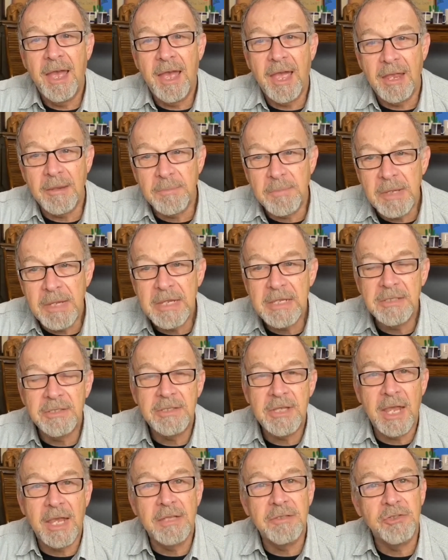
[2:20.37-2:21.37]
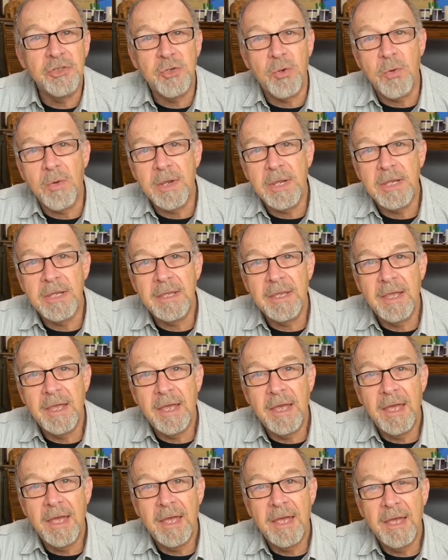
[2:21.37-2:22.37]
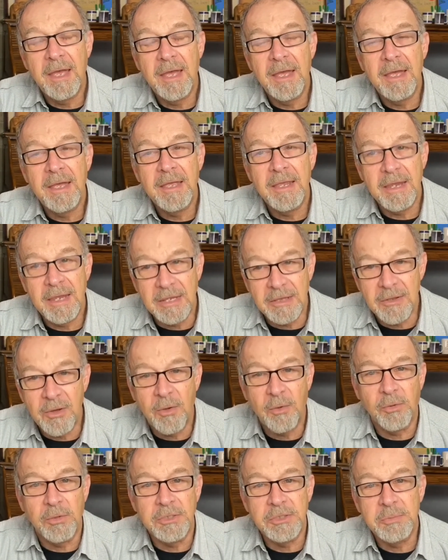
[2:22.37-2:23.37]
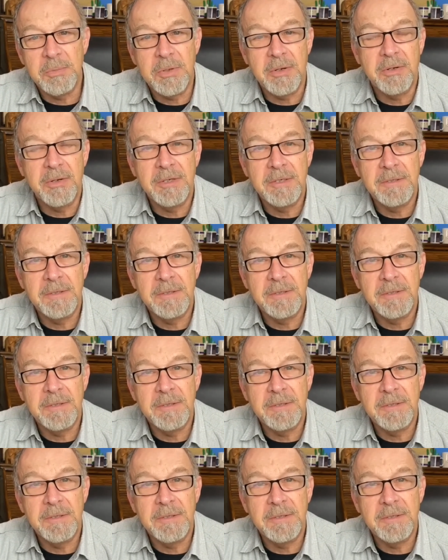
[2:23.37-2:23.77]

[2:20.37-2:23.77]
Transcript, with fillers: and peace and joy in the Holy Spirit.